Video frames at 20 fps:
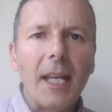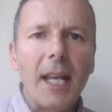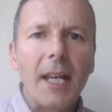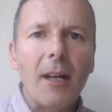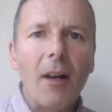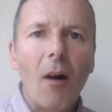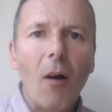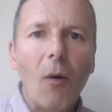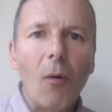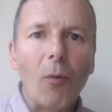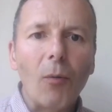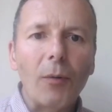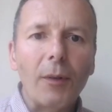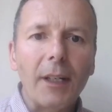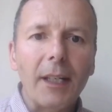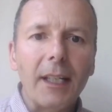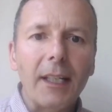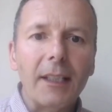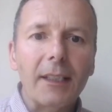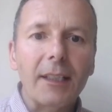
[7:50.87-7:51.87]

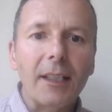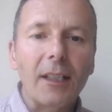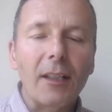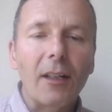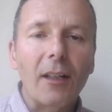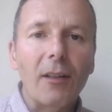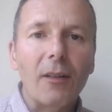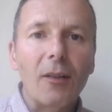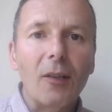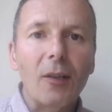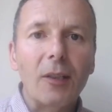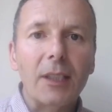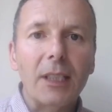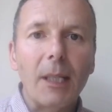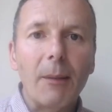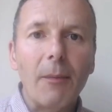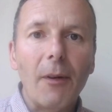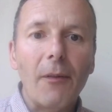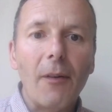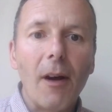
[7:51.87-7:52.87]
holdings include some
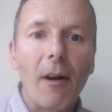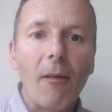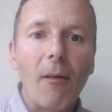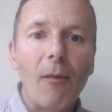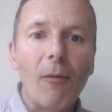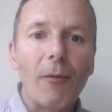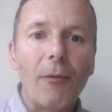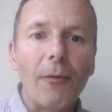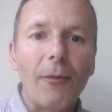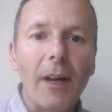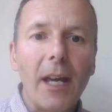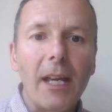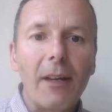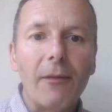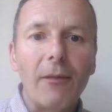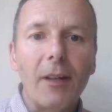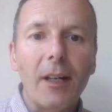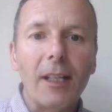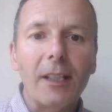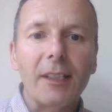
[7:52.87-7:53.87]
of our old
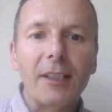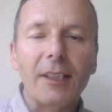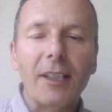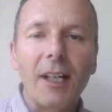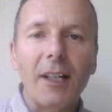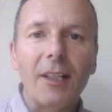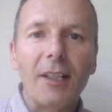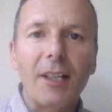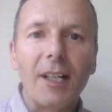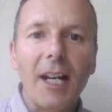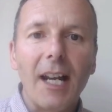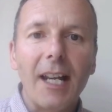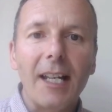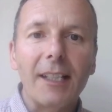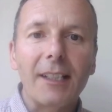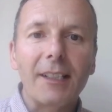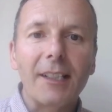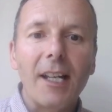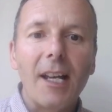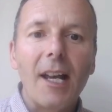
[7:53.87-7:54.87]
favorites such as
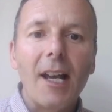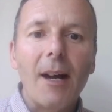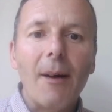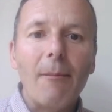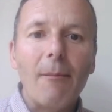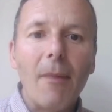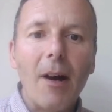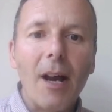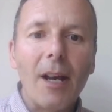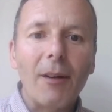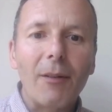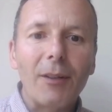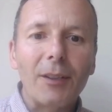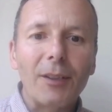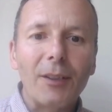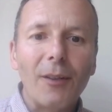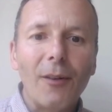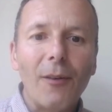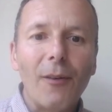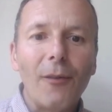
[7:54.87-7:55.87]

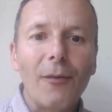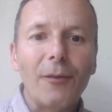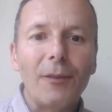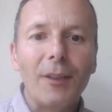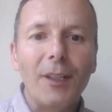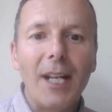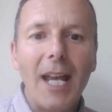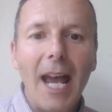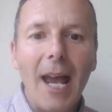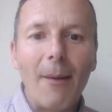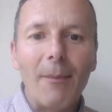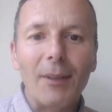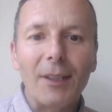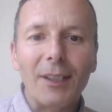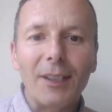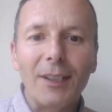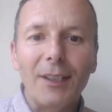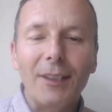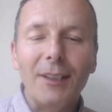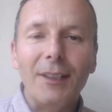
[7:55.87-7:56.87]
Microsoft and
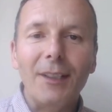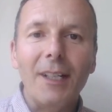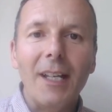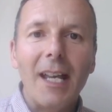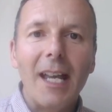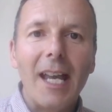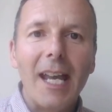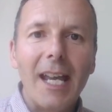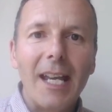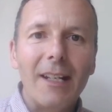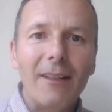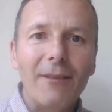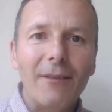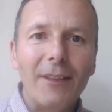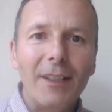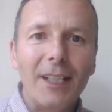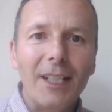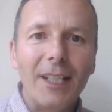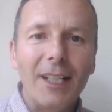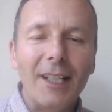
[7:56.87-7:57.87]
Amazon,
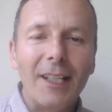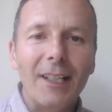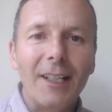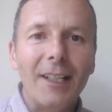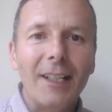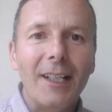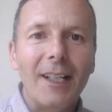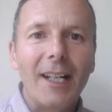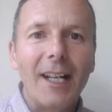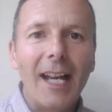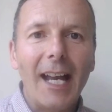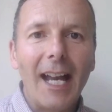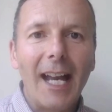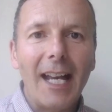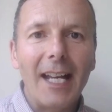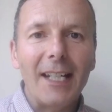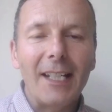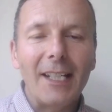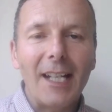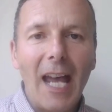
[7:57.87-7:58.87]
Nvidia
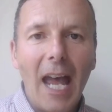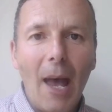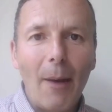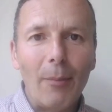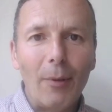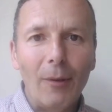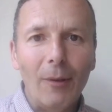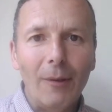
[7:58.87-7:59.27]
and Apple.